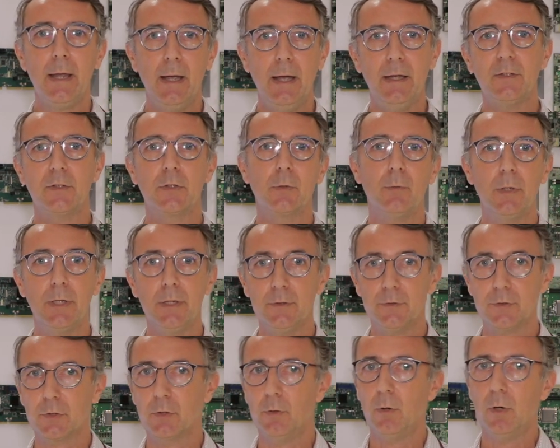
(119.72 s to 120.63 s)
and so on
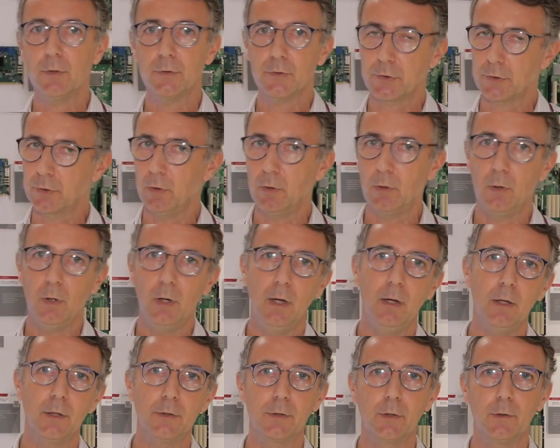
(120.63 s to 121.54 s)
and so on. So a
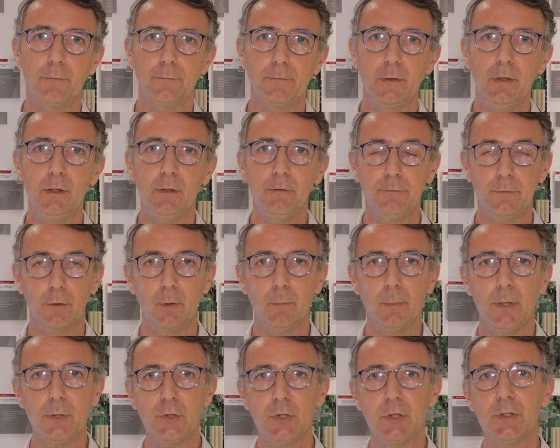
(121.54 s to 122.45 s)
lot of
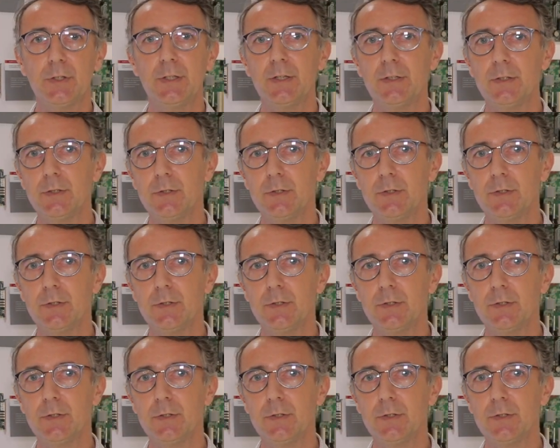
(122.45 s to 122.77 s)
information that